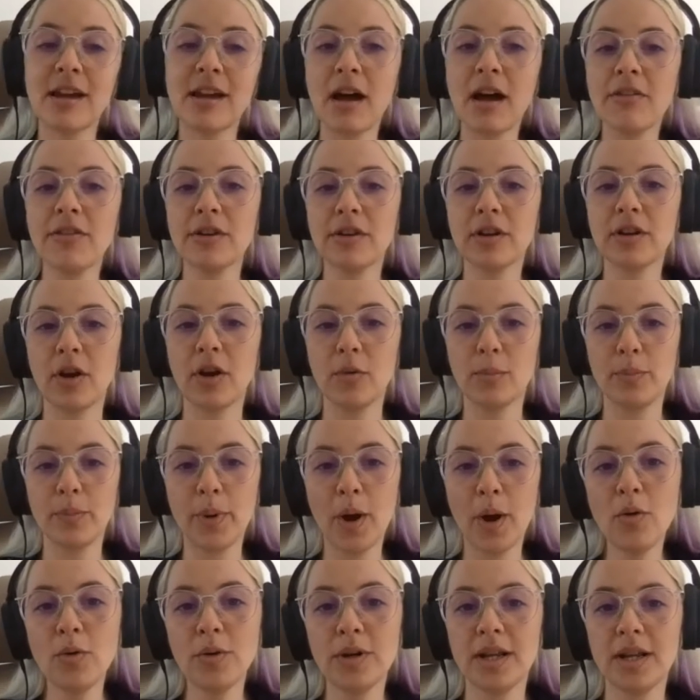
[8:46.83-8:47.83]
other
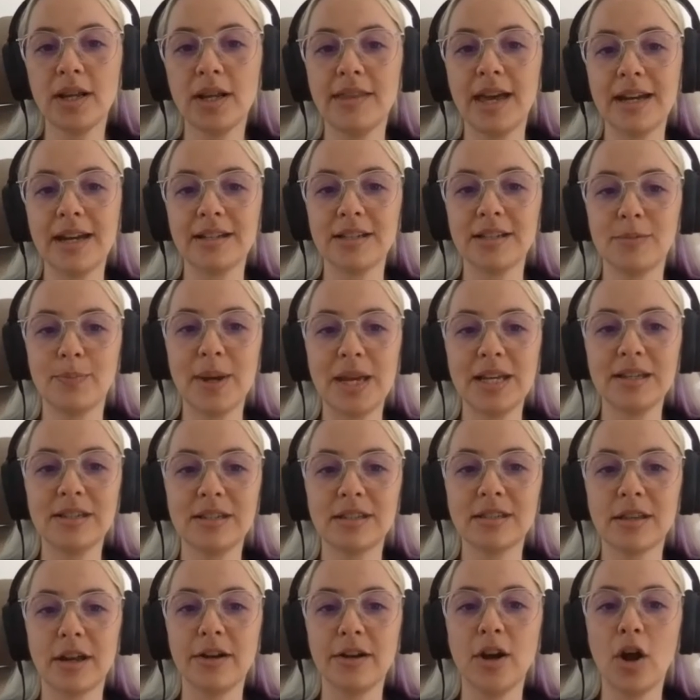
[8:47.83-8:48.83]
component that is
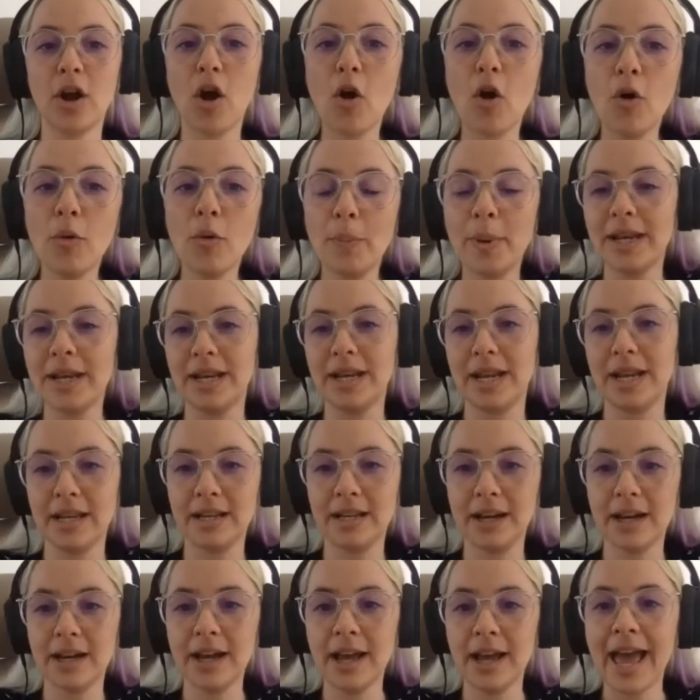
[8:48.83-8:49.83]
based on open
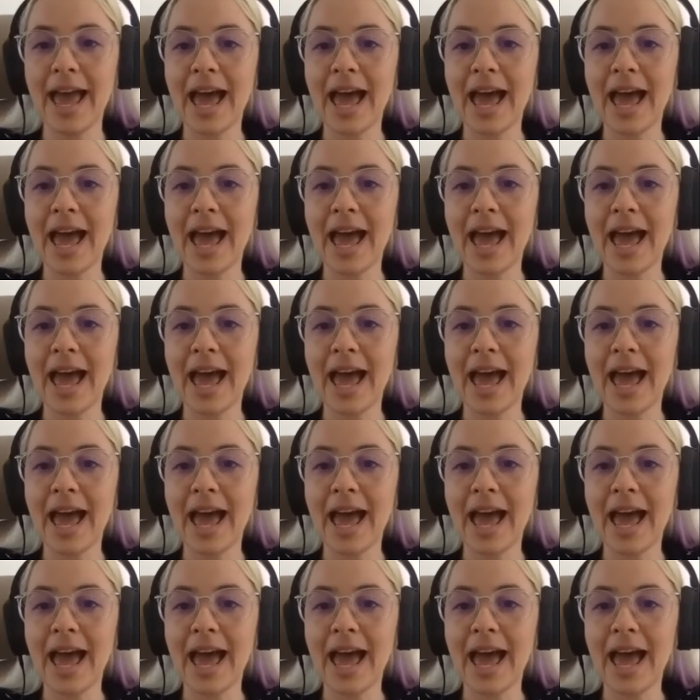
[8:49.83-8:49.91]
data,